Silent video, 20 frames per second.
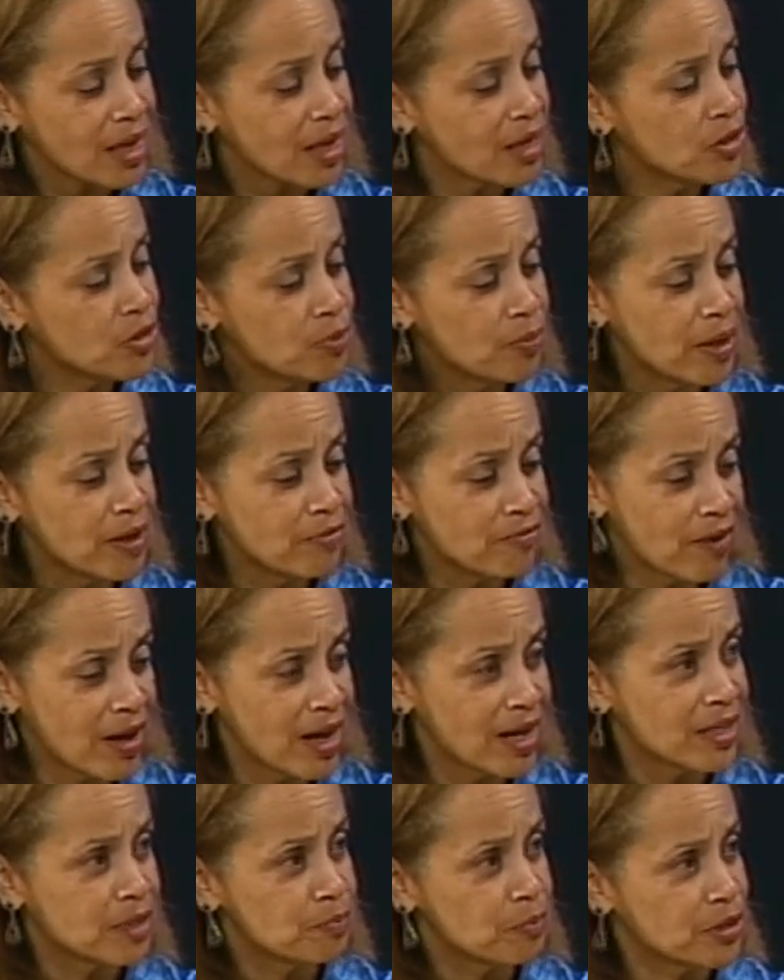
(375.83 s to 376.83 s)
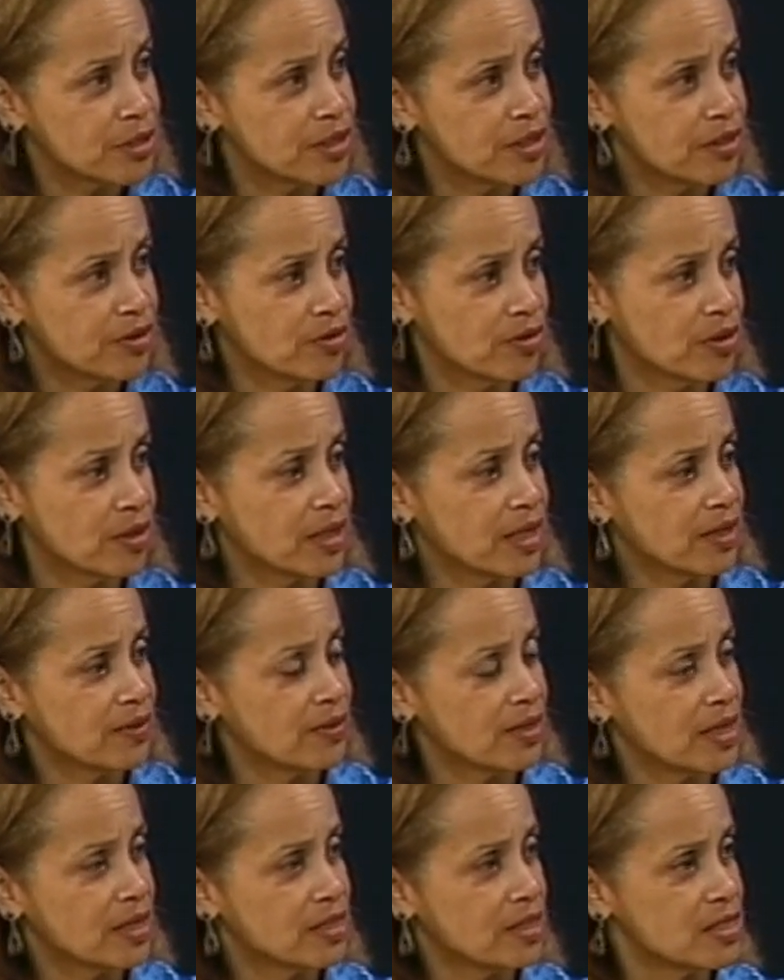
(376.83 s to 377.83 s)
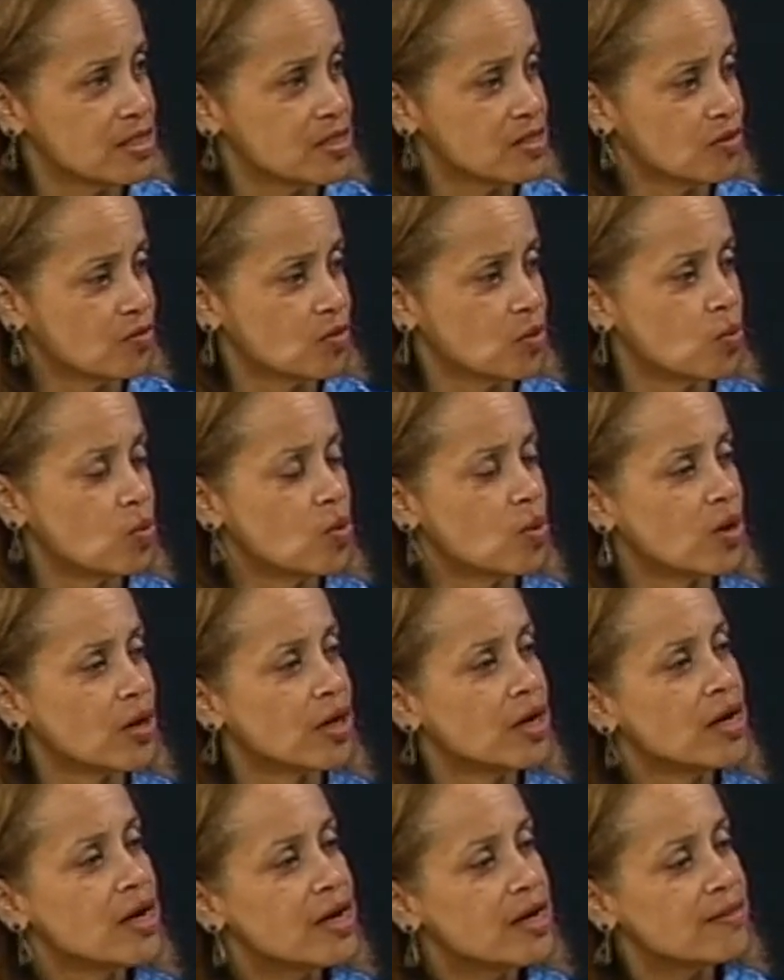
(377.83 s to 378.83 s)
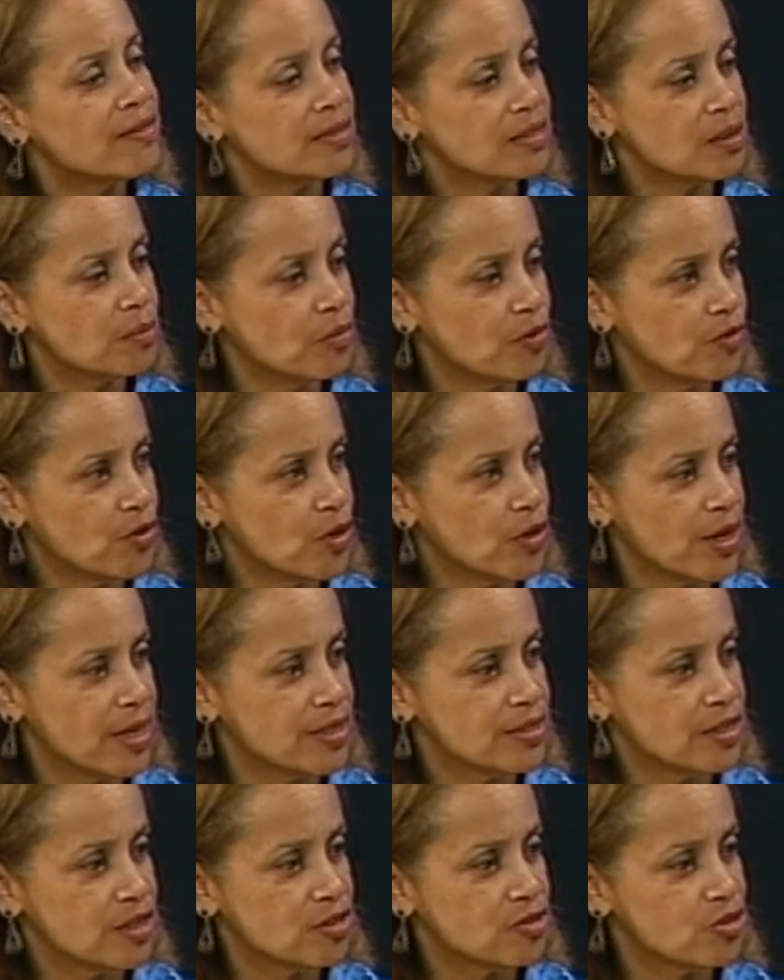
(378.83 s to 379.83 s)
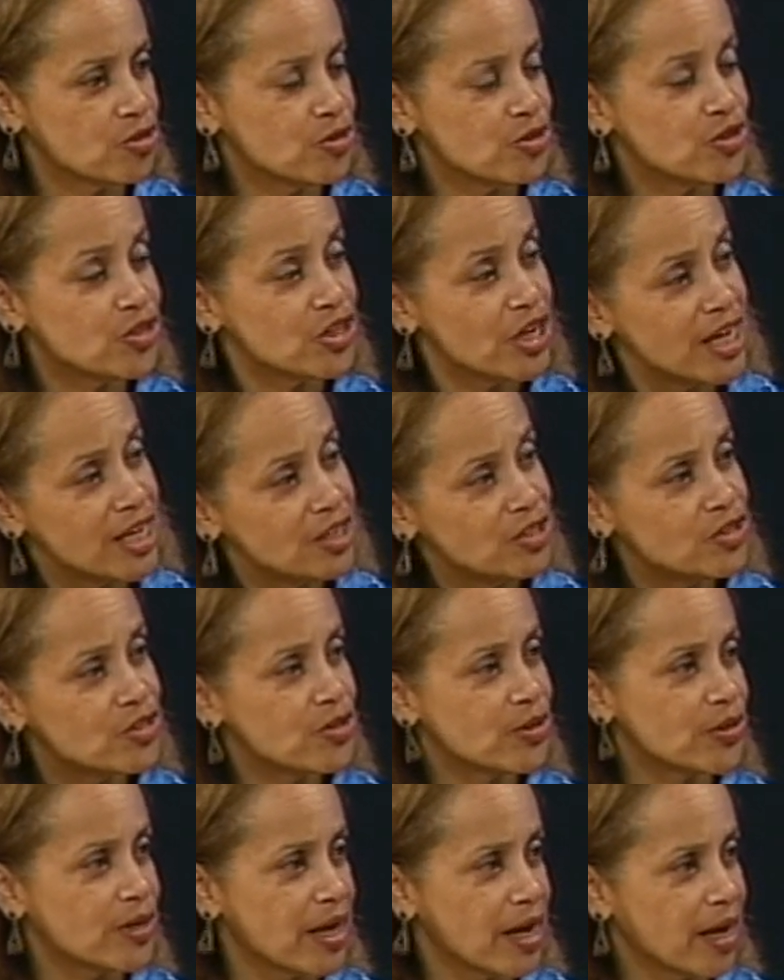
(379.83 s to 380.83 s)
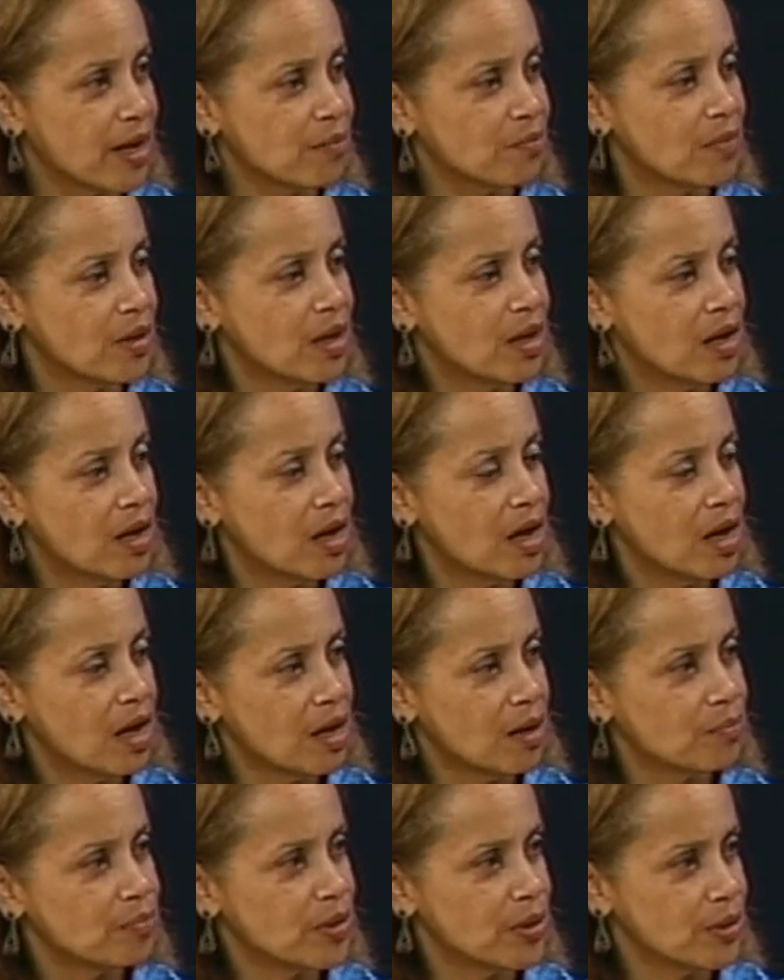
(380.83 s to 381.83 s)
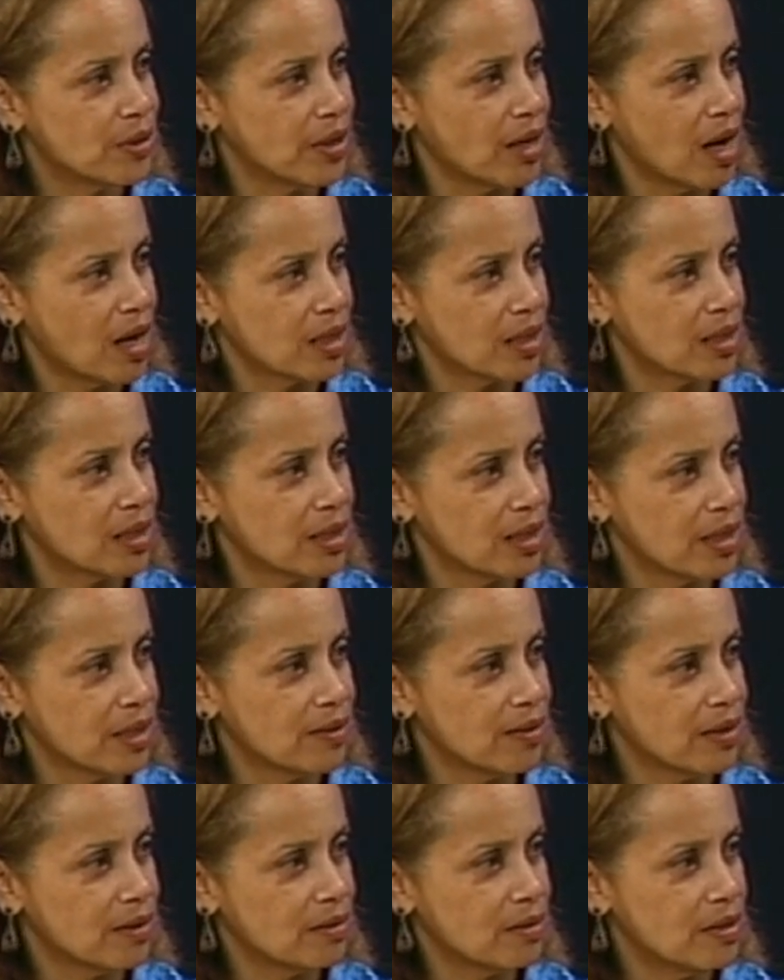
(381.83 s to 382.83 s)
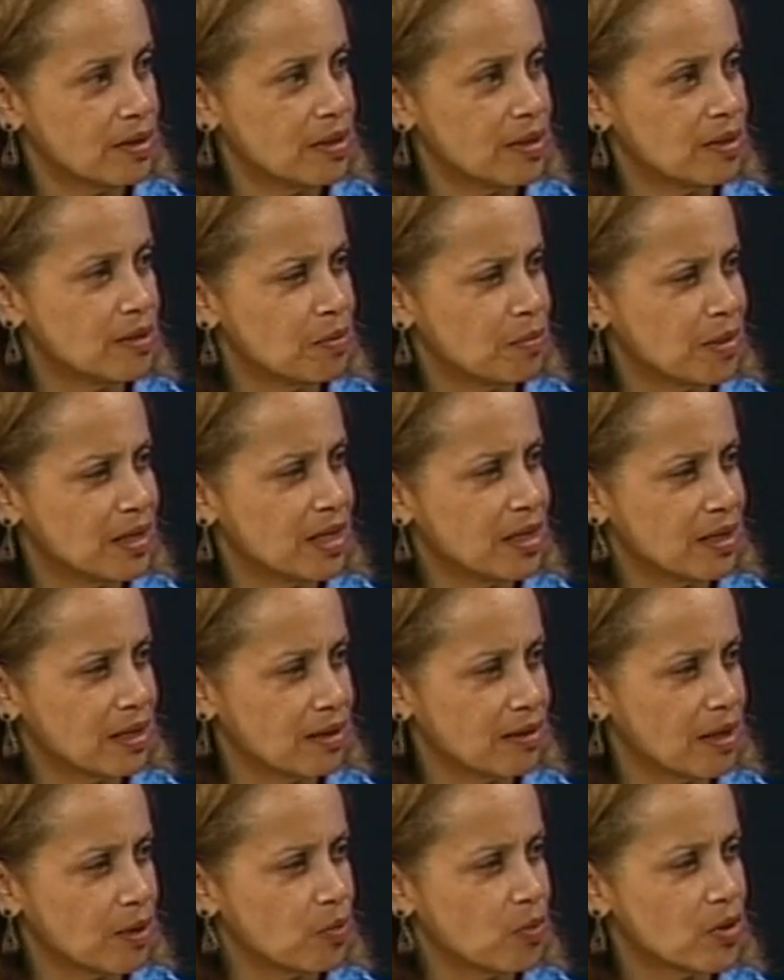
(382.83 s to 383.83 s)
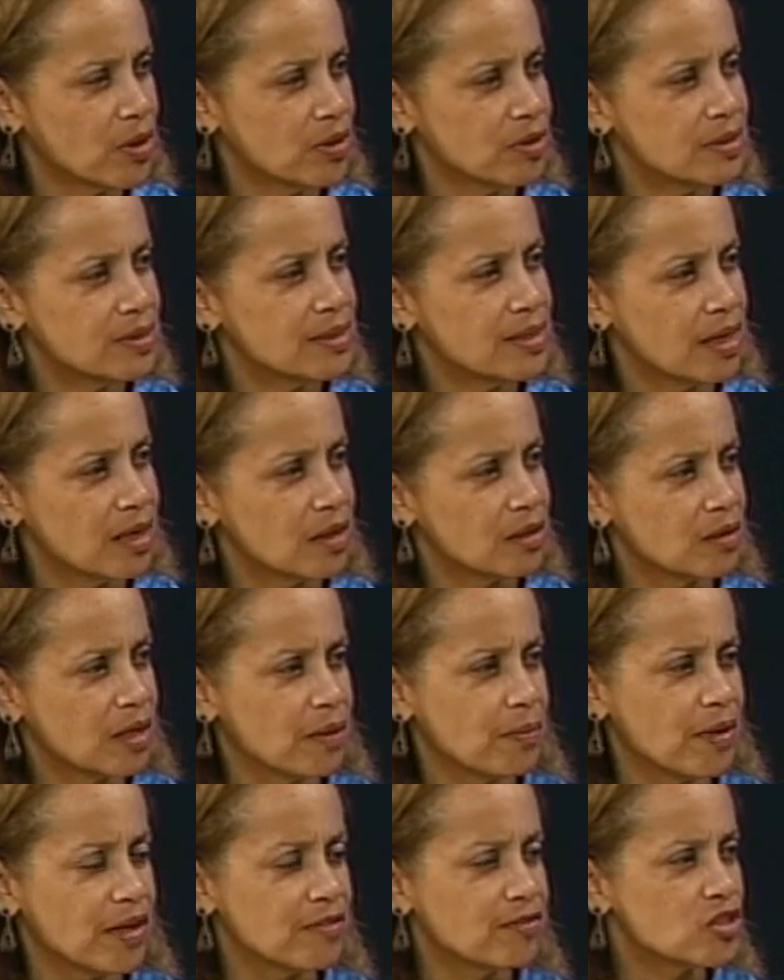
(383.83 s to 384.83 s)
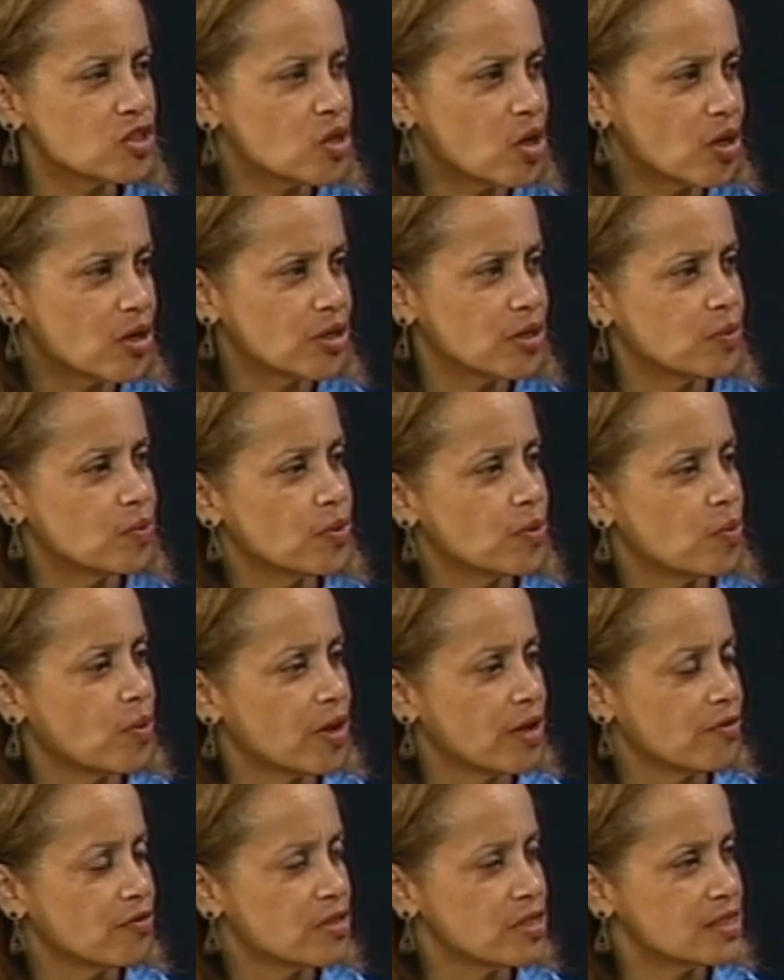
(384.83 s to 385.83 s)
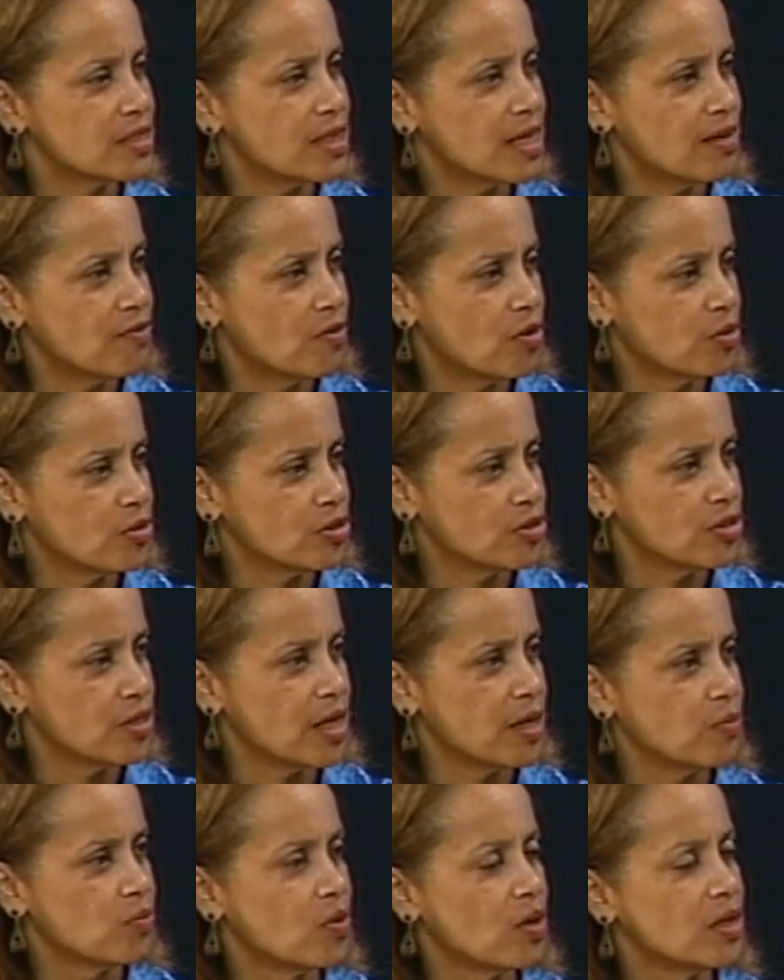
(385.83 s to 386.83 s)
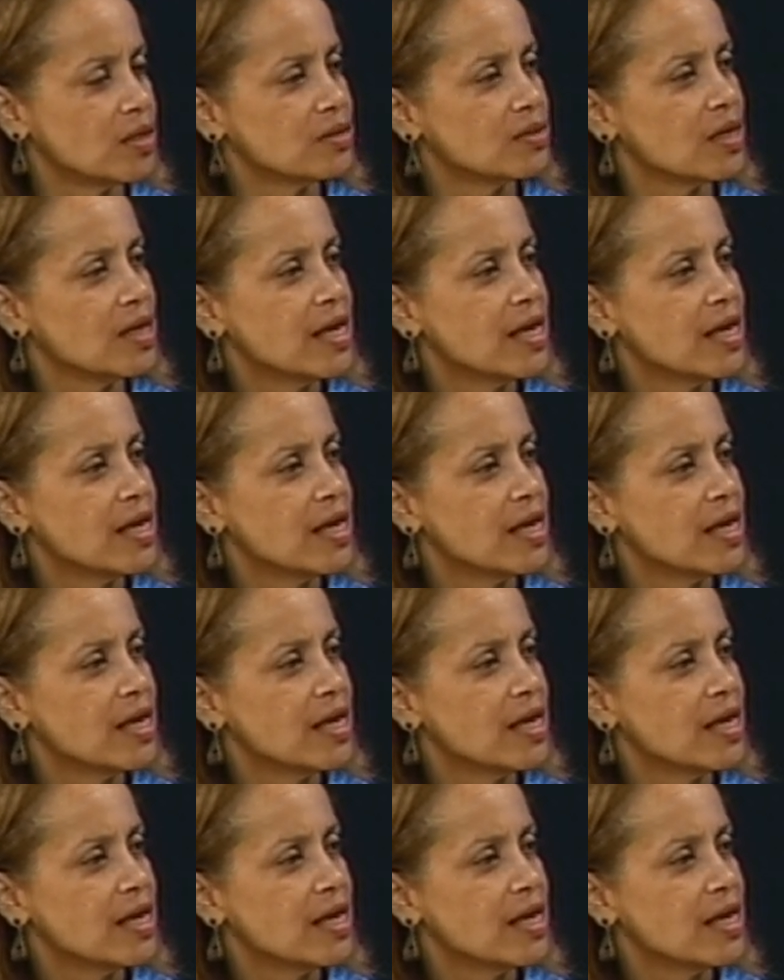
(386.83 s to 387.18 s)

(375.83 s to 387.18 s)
And you may find, particularly at the end of the Civil War, that some of your ancestors changed their name periodically, that in the beginning they weren't settled. They may have started with whatever the slave owner's name was,